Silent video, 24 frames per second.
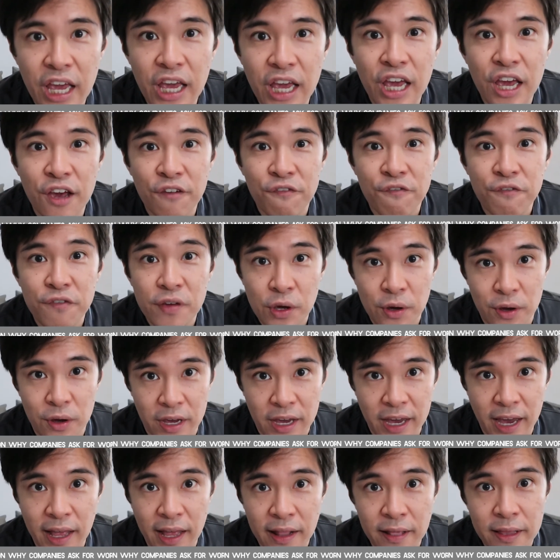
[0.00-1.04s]
if you
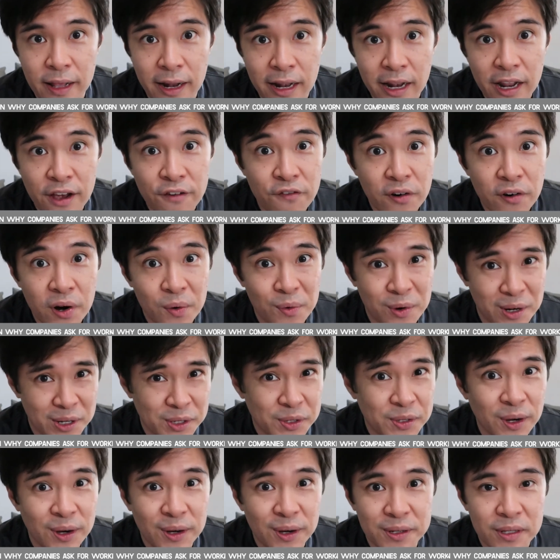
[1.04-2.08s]
can deliver
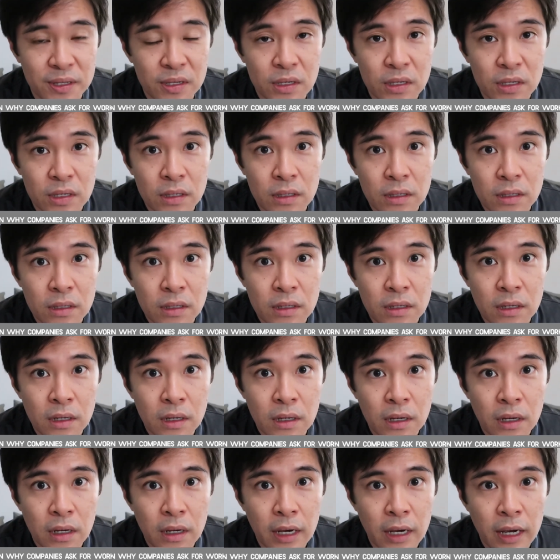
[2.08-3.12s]
results.
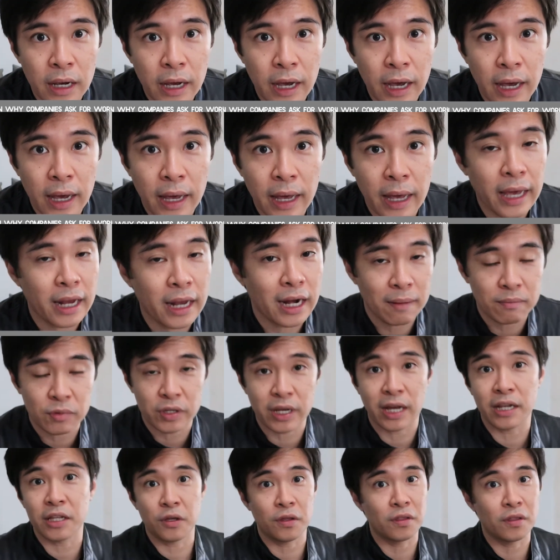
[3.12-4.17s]
And I'm
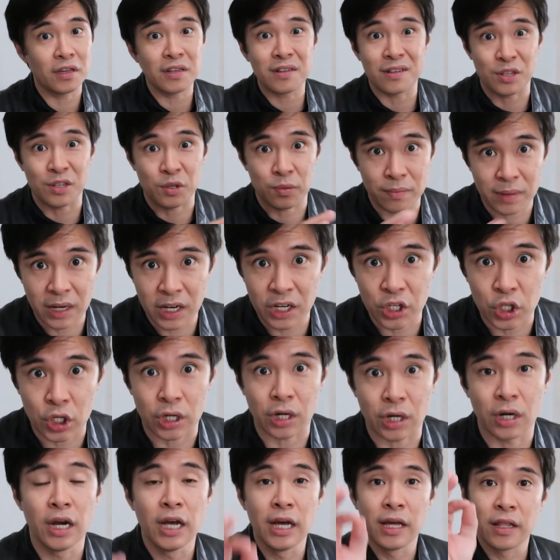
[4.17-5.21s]
telling you, this is
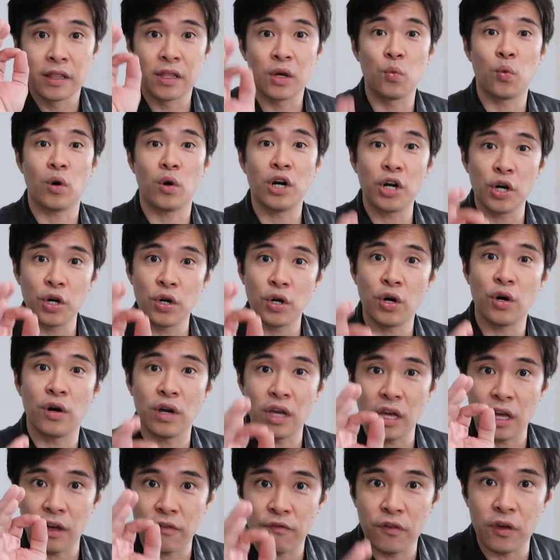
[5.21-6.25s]
major. They want to know
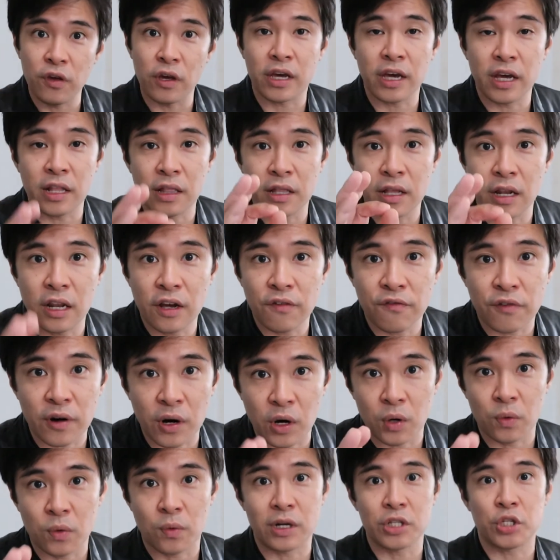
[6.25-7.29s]
if you can deliver
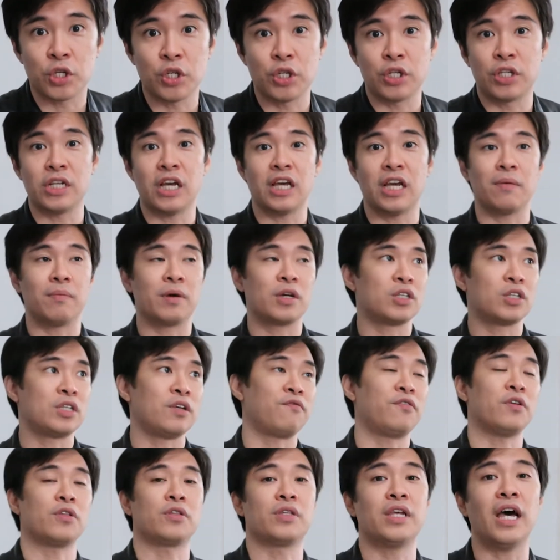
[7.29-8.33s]
on what you're saying, because
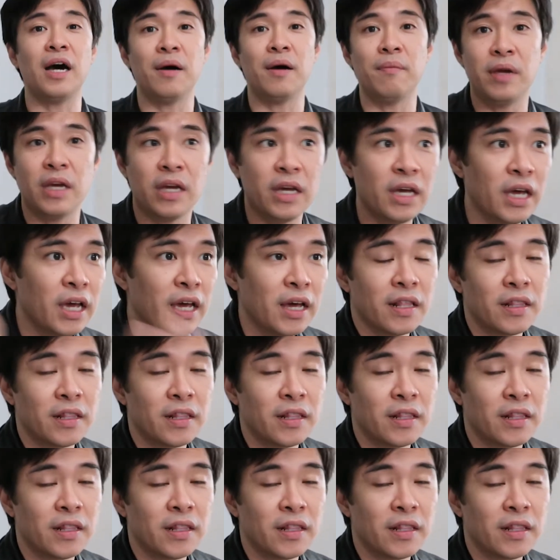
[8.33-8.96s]
if you tell me